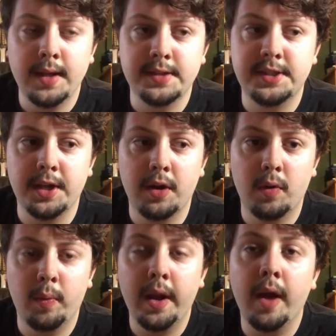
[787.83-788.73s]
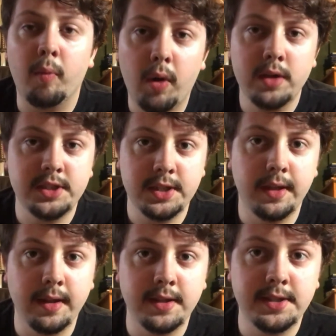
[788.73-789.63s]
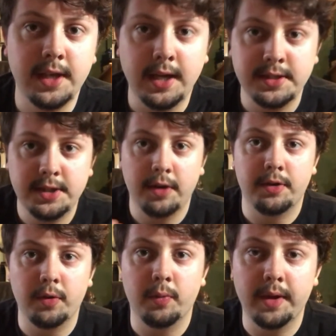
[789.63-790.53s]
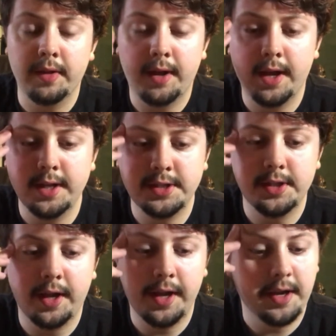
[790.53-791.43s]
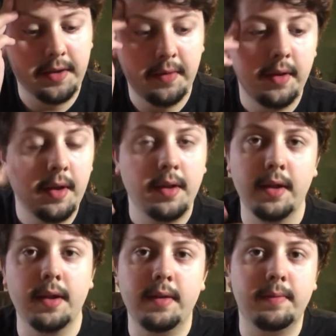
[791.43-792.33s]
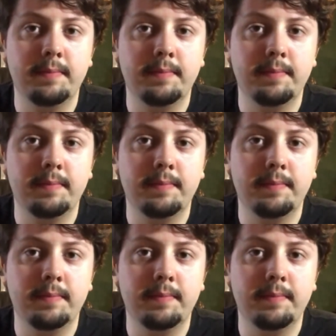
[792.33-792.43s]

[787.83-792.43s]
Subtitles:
And so when I watch this, I start to realize like it